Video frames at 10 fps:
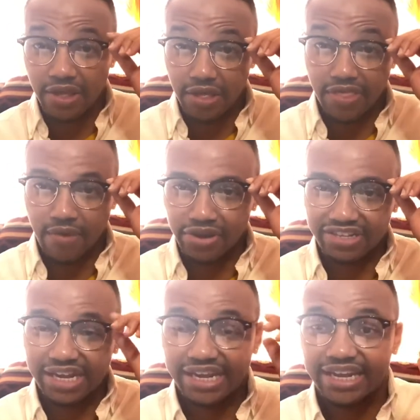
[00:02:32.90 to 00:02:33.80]
that we
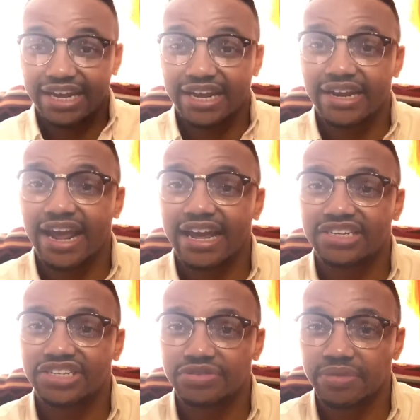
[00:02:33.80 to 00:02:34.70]
take in
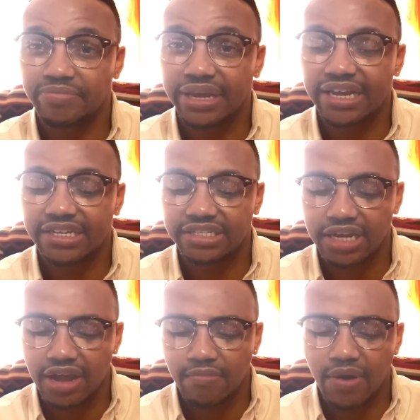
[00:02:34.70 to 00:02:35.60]
as human beings,
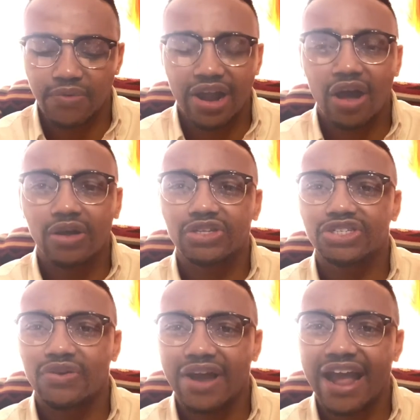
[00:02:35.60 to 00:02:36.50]
but we
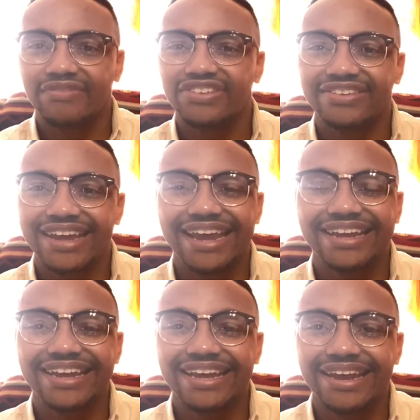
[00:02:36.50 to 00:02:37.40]
also have to
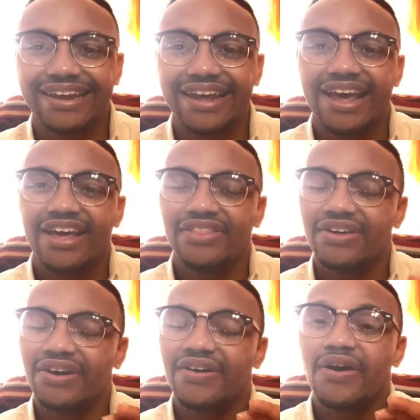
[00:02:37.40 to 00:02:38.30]
take in
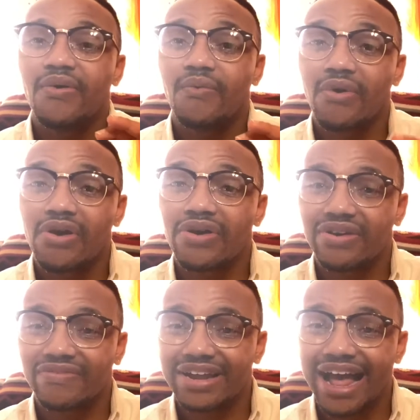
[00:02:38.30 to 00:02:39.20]
the Word
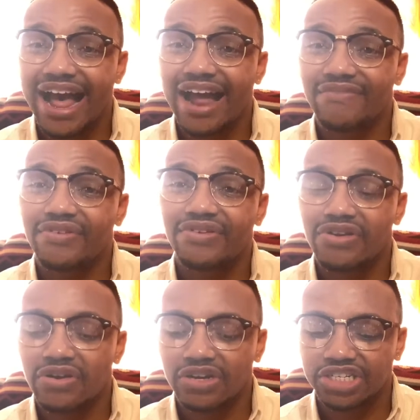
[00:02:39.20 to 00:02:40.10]
of God for
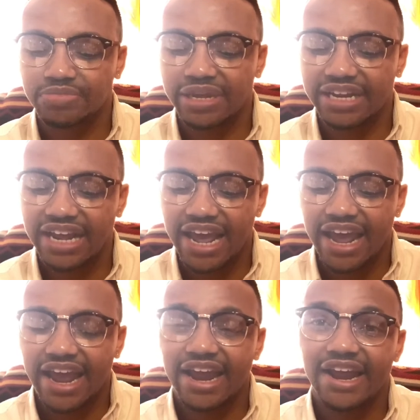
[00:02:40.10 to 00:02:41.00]
nourishment,
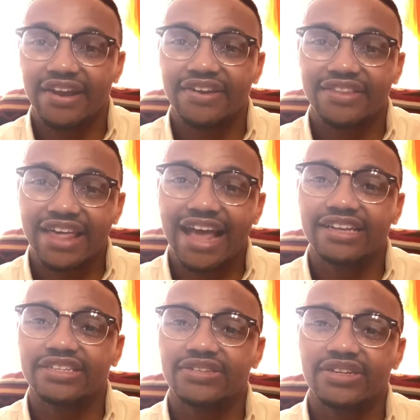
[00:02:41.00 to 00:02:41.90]
and
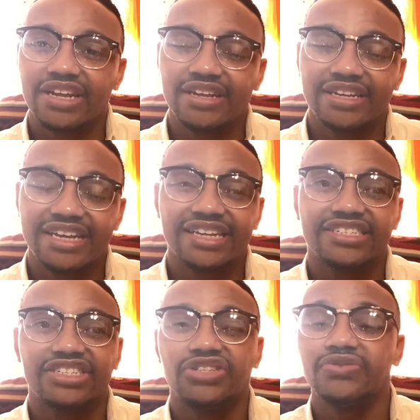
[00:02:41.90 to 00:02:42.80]
that
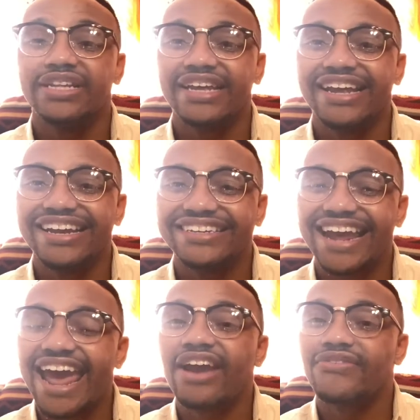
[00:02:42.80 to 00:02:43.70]
gets to the
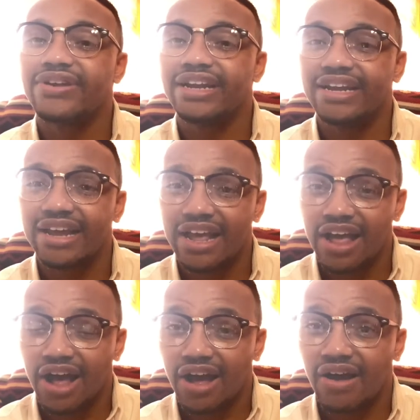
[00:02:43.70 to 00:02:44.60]
integrity
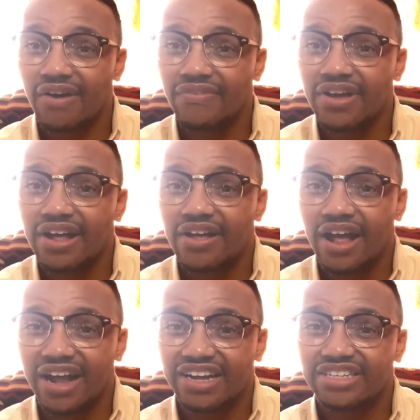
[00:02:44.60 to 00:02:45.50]
of
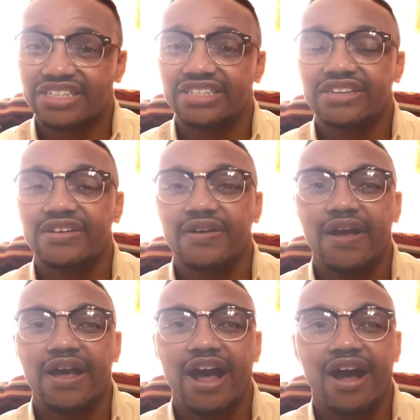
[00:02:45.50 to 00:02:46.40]
us
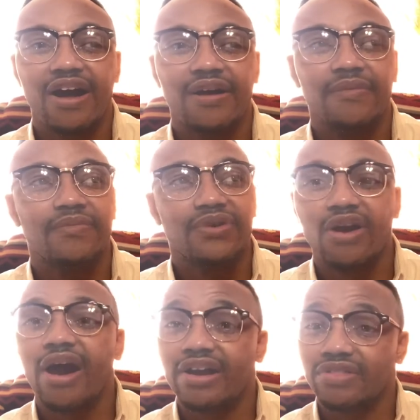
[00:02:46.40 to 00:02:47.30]

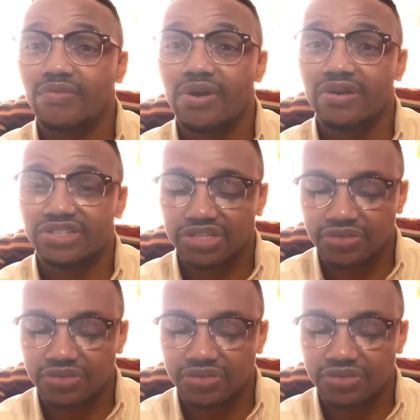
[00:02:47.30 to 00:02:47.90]
regarding the Word too.